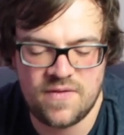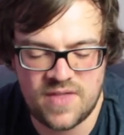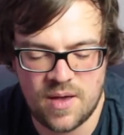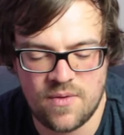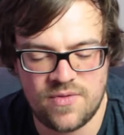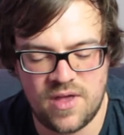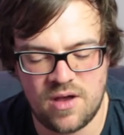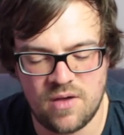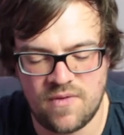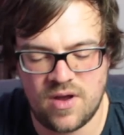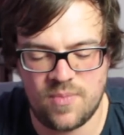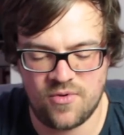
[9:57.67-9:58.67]
They are
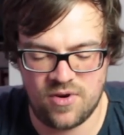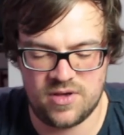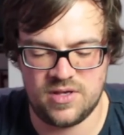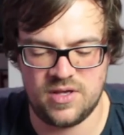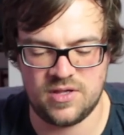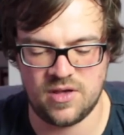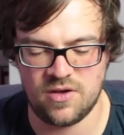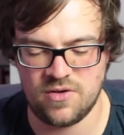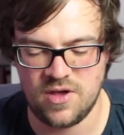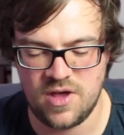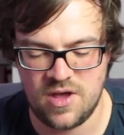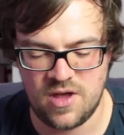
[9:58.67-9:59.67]
very pricey. So
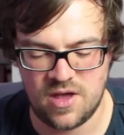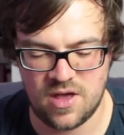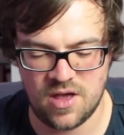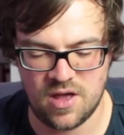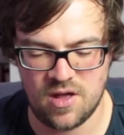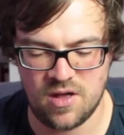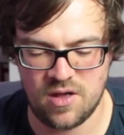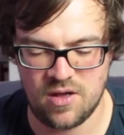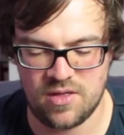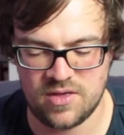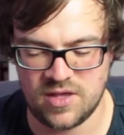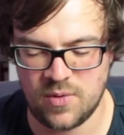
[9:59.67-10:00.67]

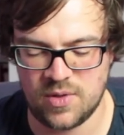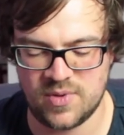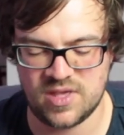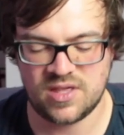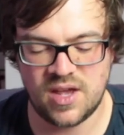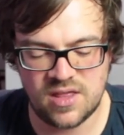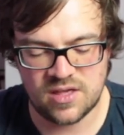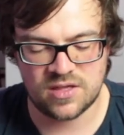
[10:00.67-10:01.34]
There's no other way to say this.